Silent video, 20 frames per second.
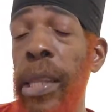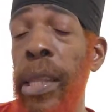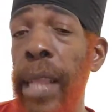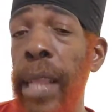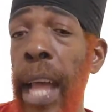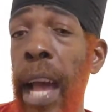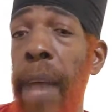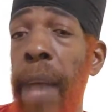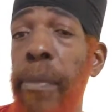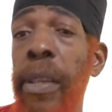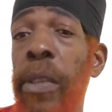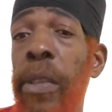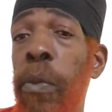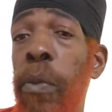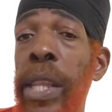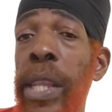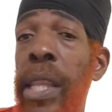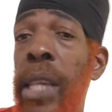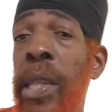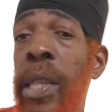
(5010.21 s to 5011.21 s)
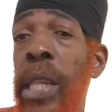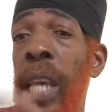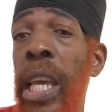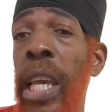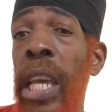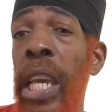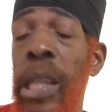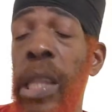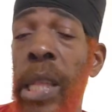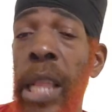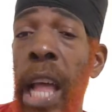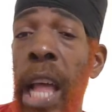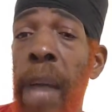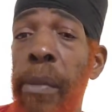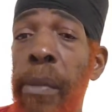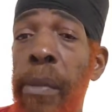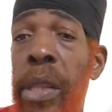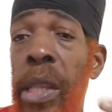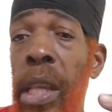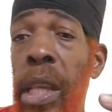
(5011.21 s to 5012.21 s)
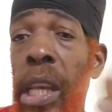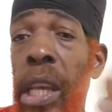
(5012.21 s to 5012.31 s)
Islam is when they say Islam is